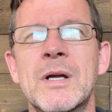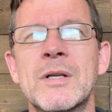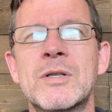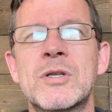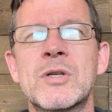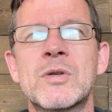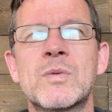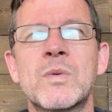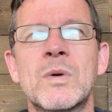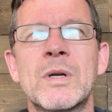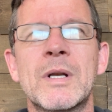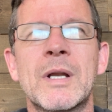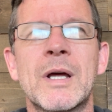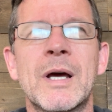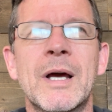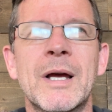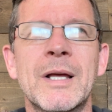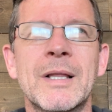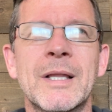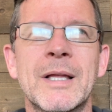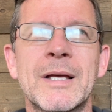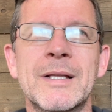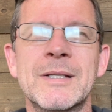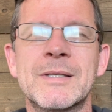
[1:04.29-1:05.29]
I just wanted to
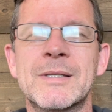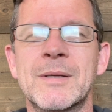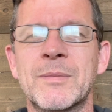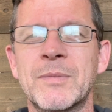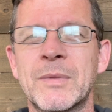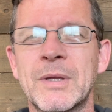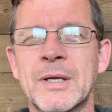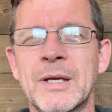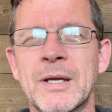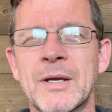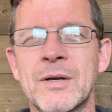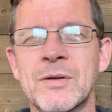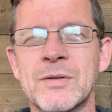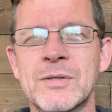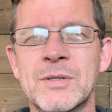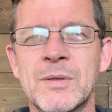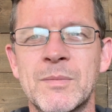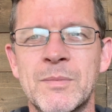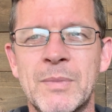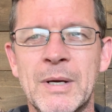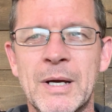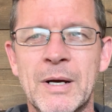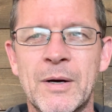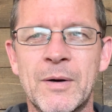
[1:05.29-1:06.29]
highlight something else
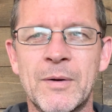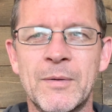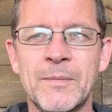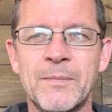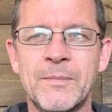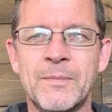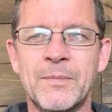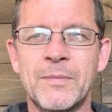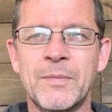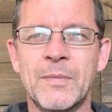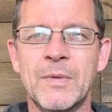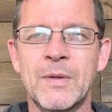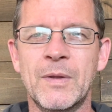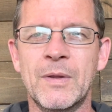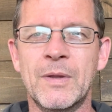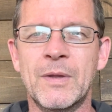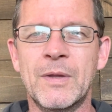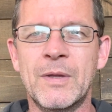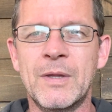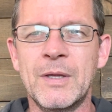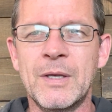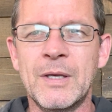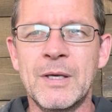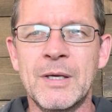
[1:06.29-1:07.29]
about
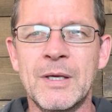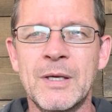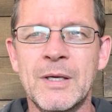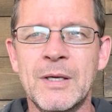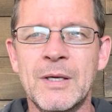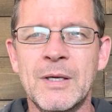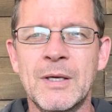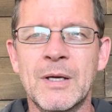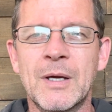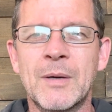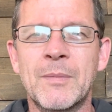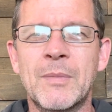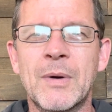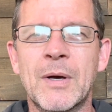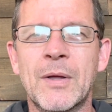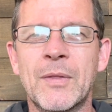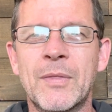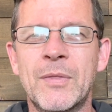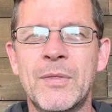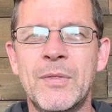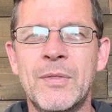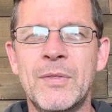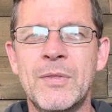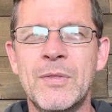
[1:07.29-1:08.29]

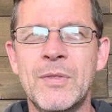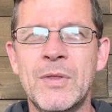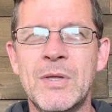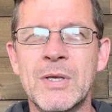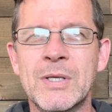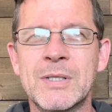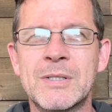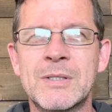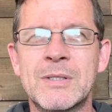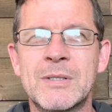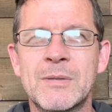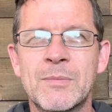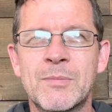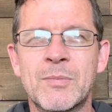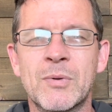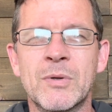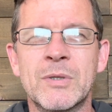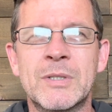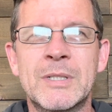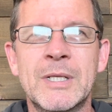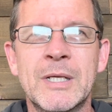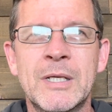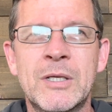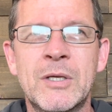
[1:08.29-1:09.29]
this
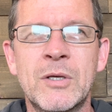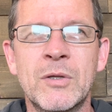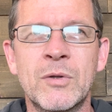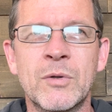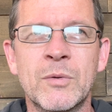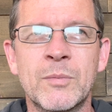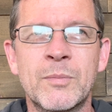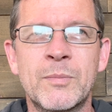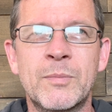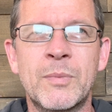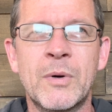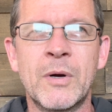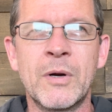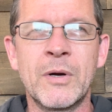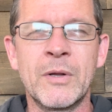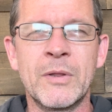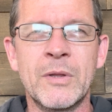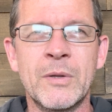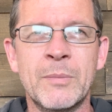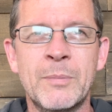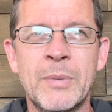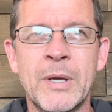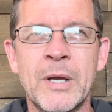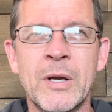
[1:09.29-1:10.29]
particular part of
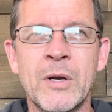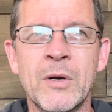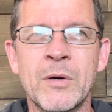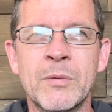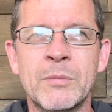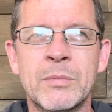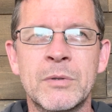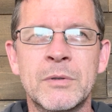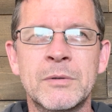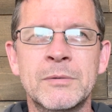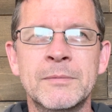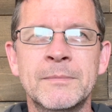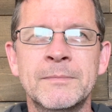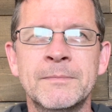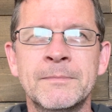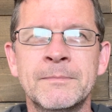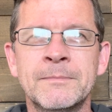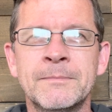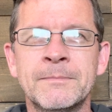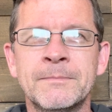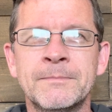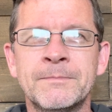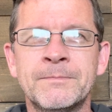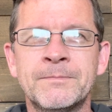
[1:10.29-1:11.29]
the parable,
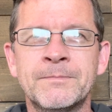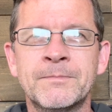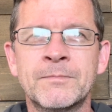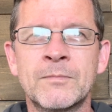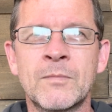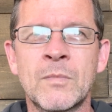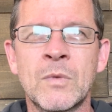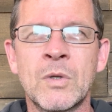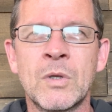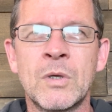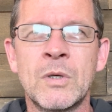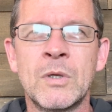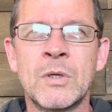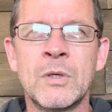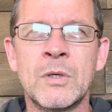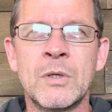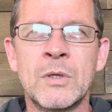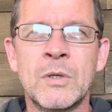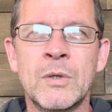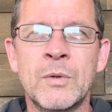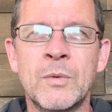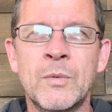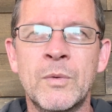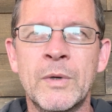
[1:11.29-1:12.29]

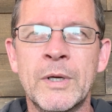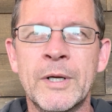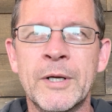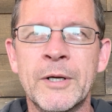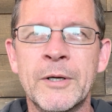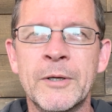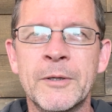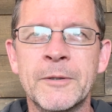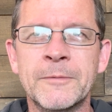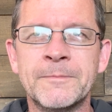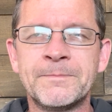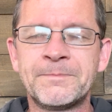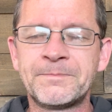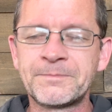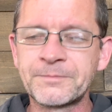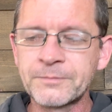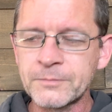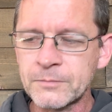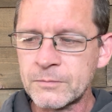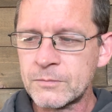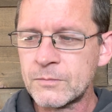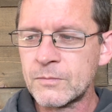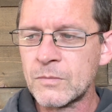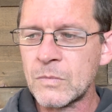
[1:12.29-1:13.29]
where
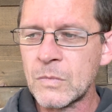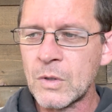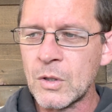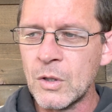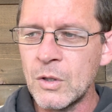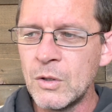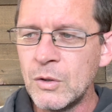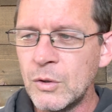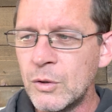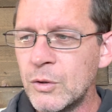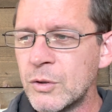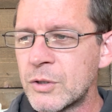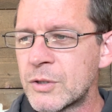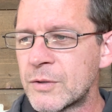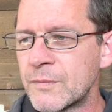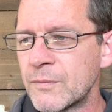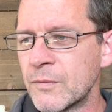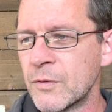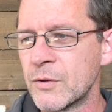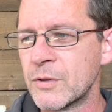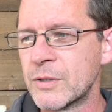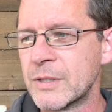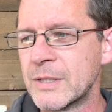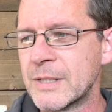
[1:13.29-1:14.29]
Luke's
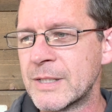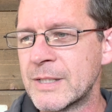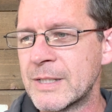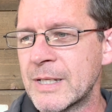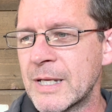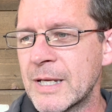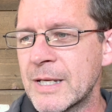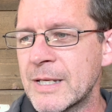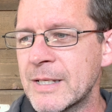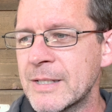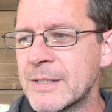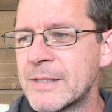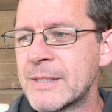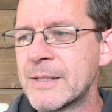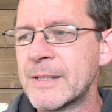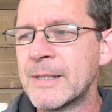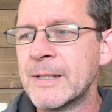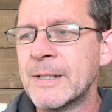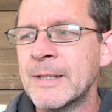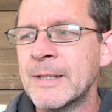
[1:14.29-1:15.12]
version says,